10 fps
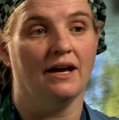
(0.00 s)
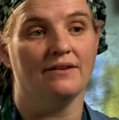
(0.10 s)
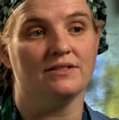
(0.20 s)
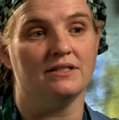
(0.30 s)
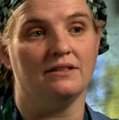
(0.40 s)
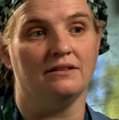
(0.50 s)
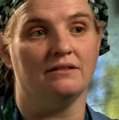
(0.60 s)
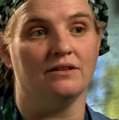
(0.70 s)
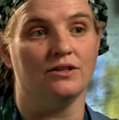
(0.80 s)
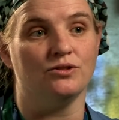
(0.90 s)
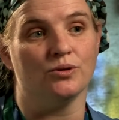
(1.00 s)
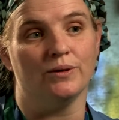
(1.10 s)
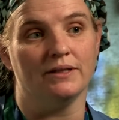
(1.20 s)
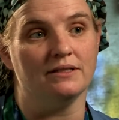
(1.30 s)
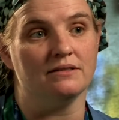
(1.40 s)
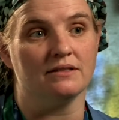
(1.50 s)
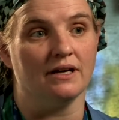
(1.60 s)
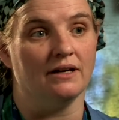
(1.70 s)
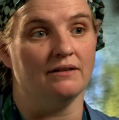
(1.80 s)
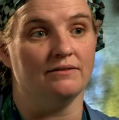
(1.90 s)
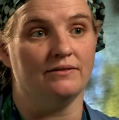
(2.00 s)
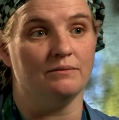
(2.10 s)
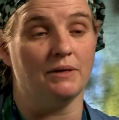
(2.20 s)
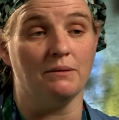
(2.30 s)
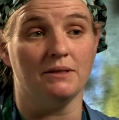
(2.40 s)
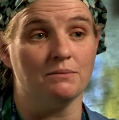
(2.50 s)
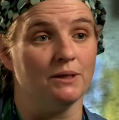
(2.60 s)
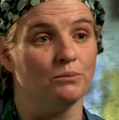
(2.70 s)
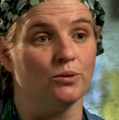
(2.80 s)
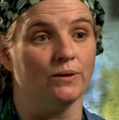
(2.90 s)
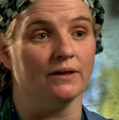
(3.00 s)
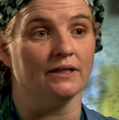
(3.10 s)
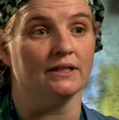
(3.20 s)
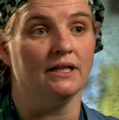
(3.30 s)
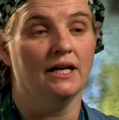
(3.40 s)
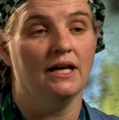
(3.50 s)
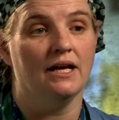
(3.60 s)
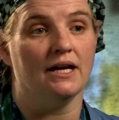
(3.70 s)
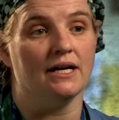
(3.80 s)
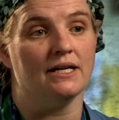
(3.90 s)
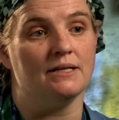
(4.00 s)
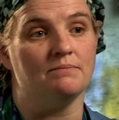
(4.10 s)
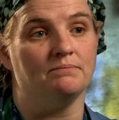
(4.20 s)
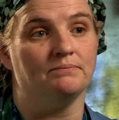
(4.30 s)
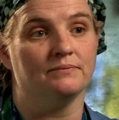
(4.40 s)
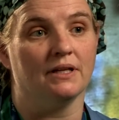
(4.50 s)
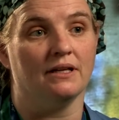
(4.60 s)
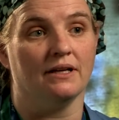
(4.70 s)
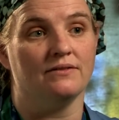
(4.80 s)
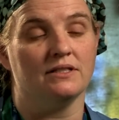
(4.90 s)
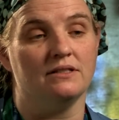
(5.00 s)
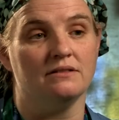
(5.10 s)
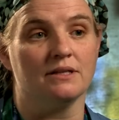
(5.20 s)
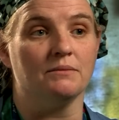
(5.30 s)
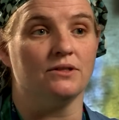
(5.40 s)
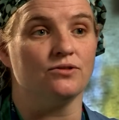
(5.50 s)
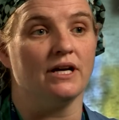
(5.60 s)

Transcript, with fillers: I've seen the joys of babies being born, um, and I've seen some of the